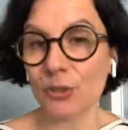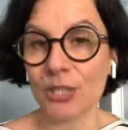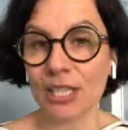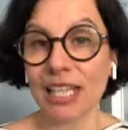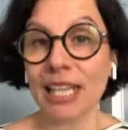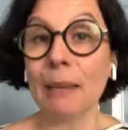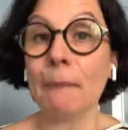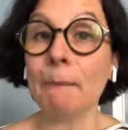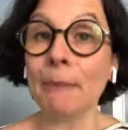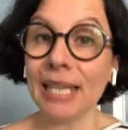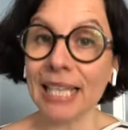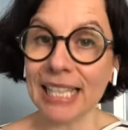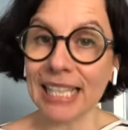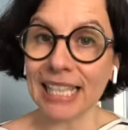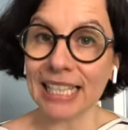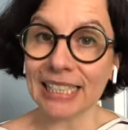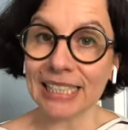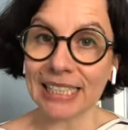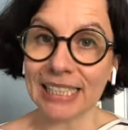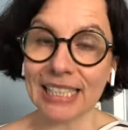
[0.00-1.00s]
using
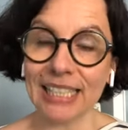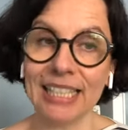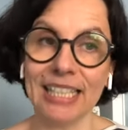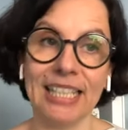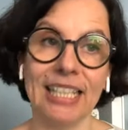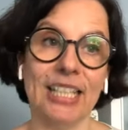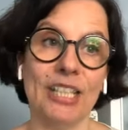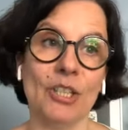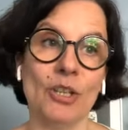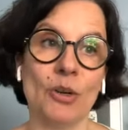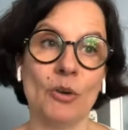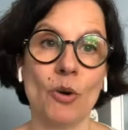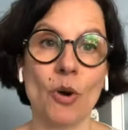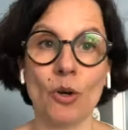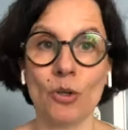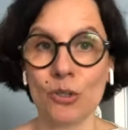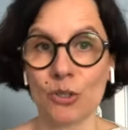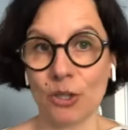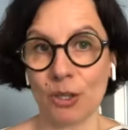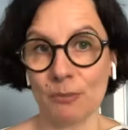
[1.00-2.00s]
immediately in your
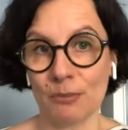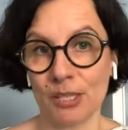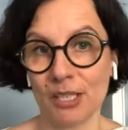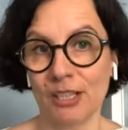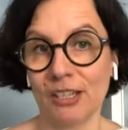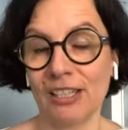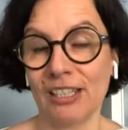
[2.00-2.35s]
own terms and